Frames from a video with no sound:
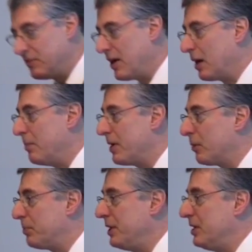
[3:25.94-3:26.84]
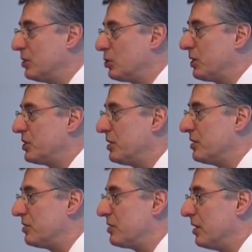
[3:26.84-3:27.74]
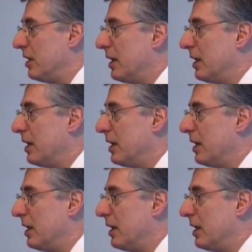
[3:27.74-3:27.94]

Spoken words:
developmental pediatricians